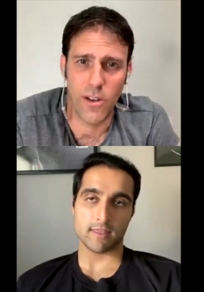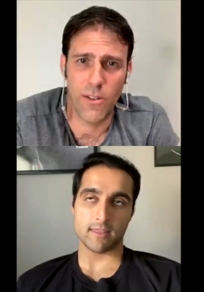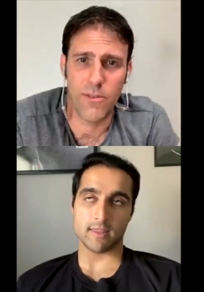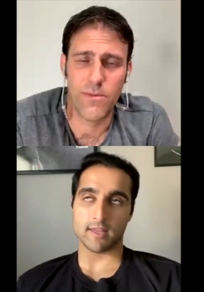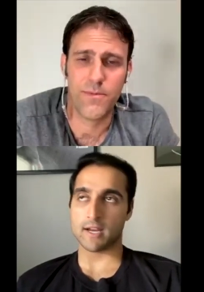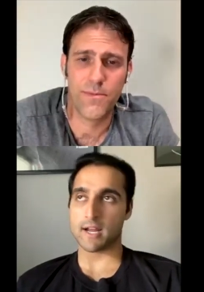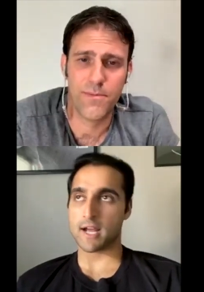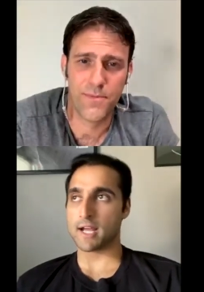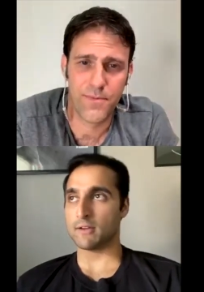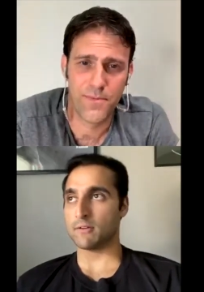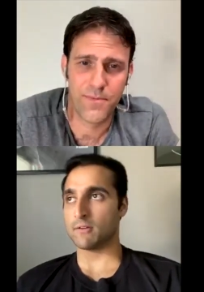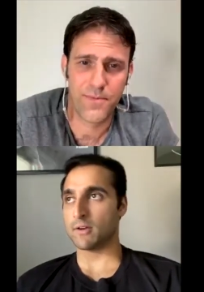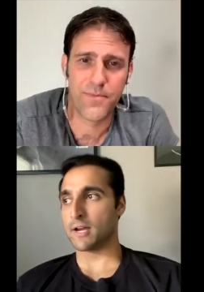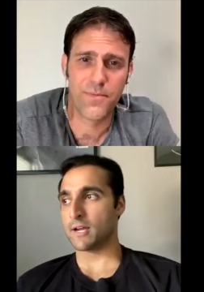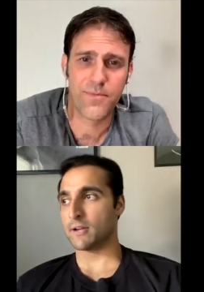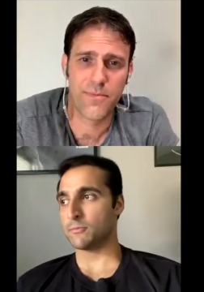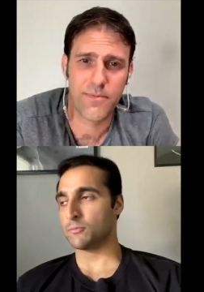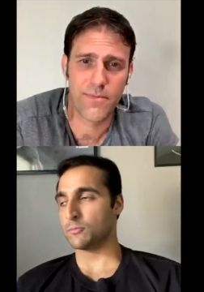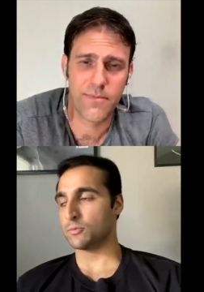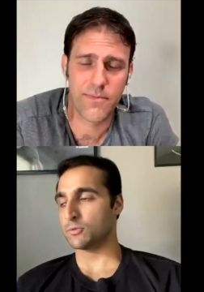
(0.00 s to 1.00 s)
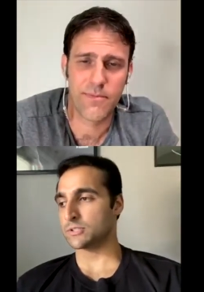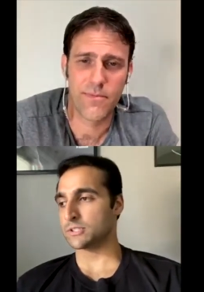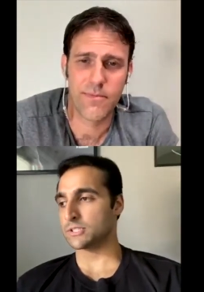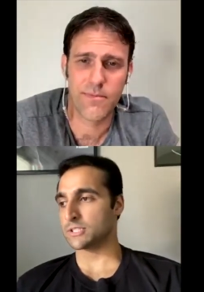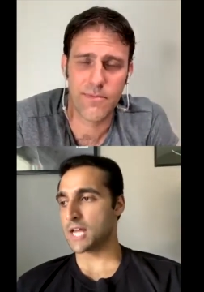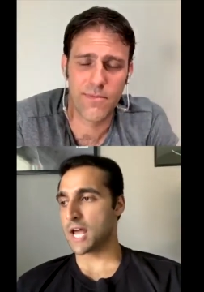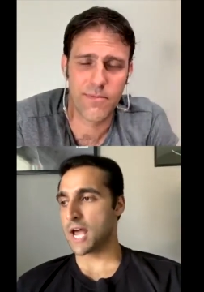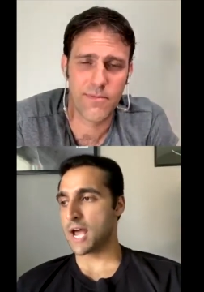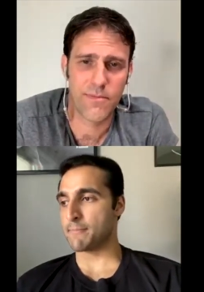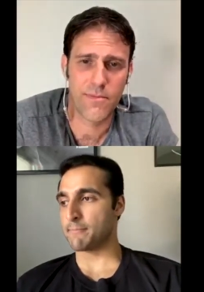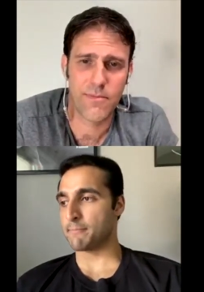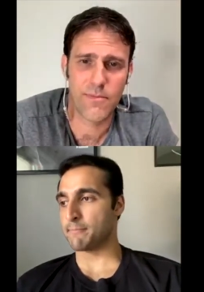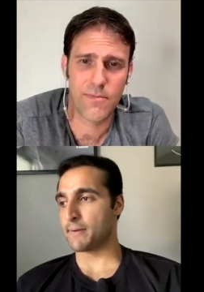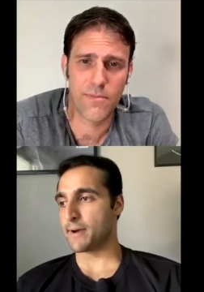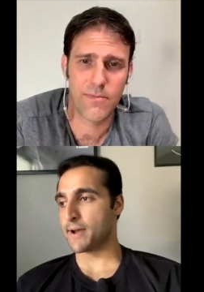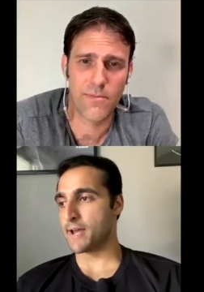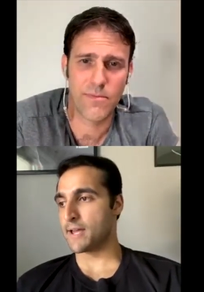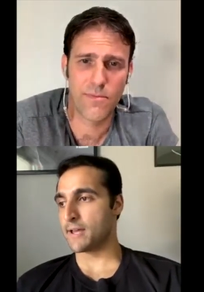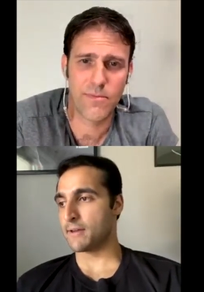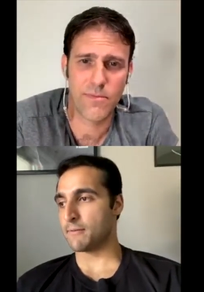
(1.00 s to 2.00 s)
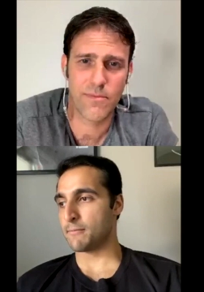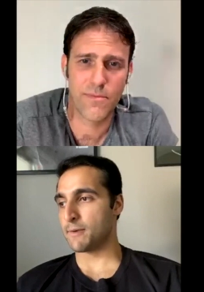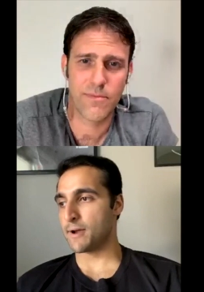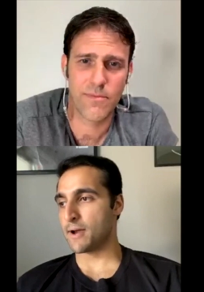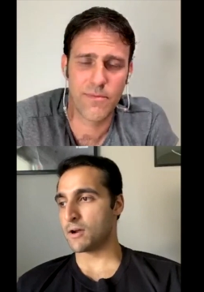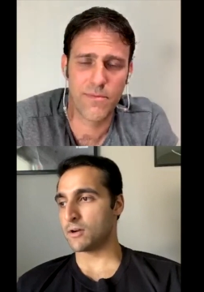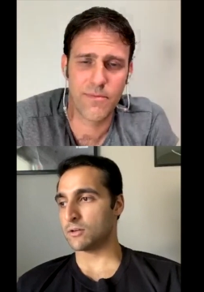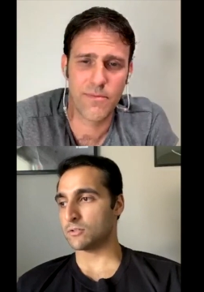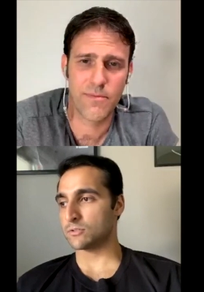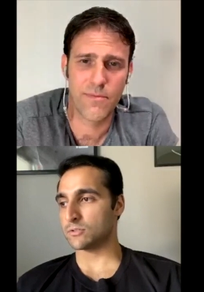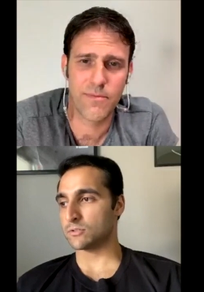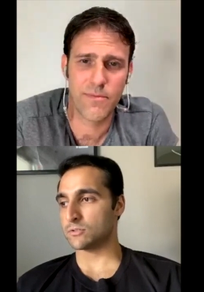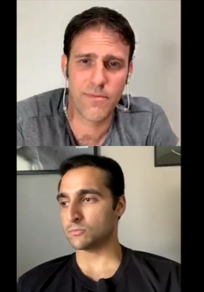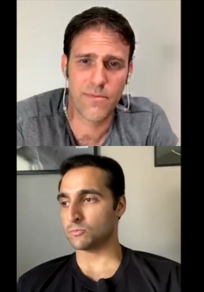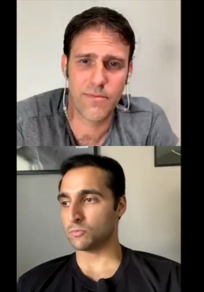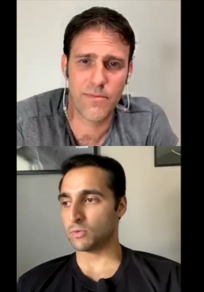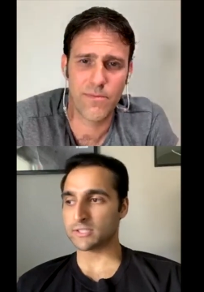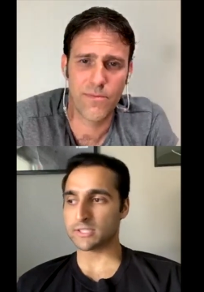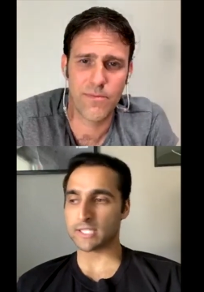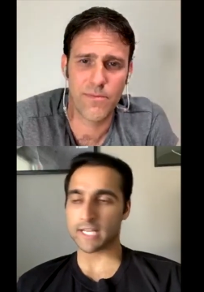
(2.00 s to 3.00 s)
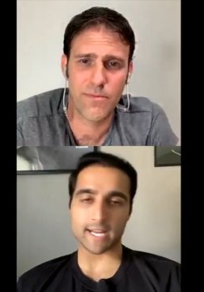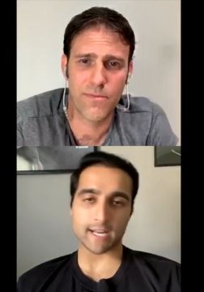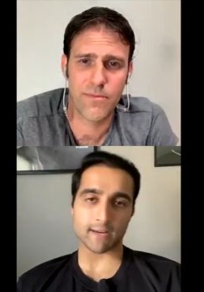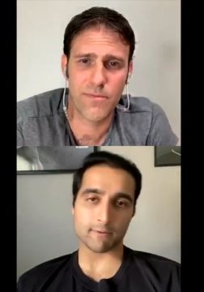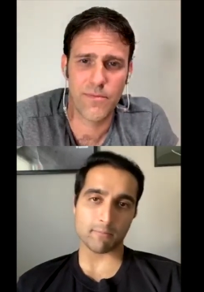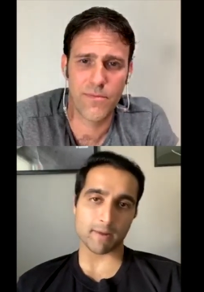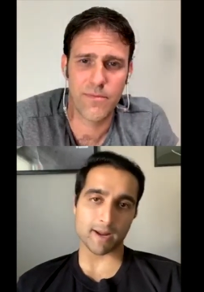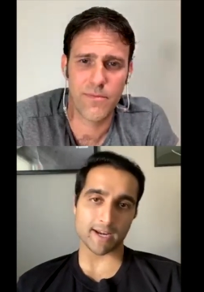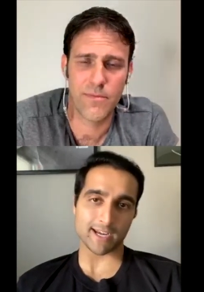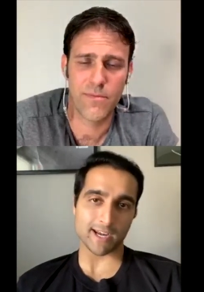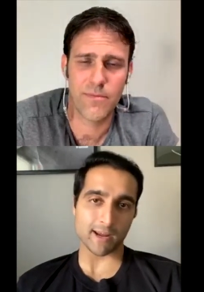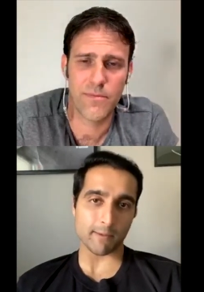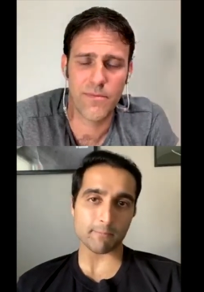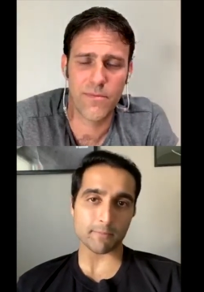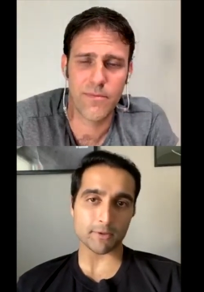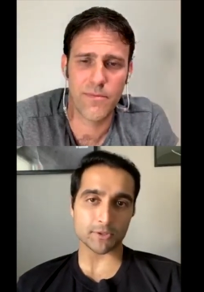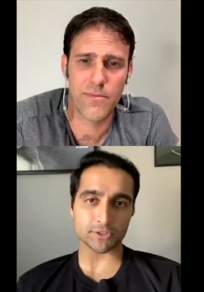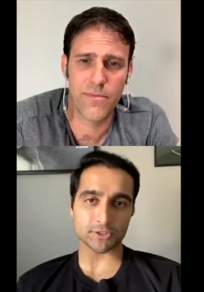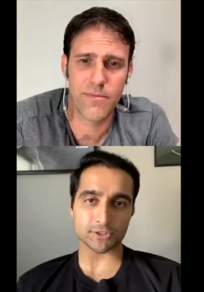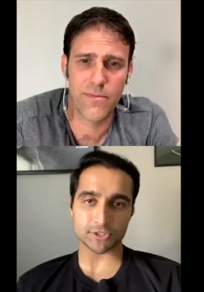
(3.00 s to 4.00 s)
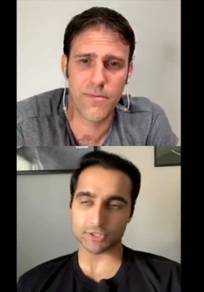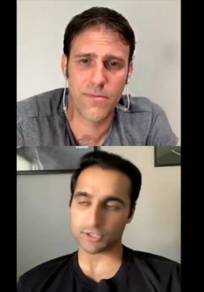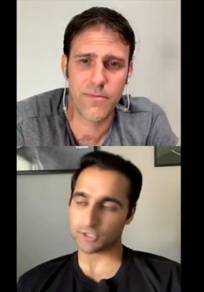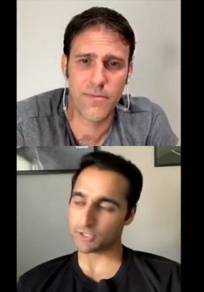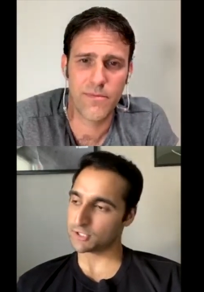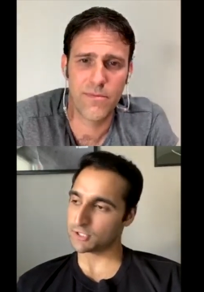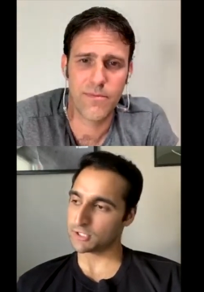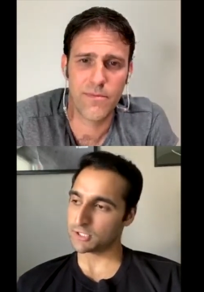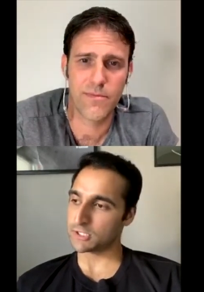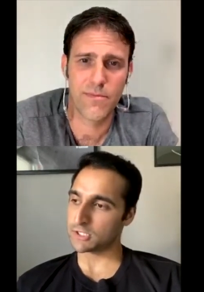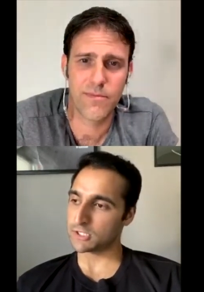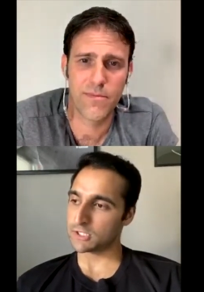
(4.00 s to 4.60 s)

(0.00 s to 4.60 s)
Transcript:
Speaker 1: wow. and then I I will stop by about once I hit my numbers.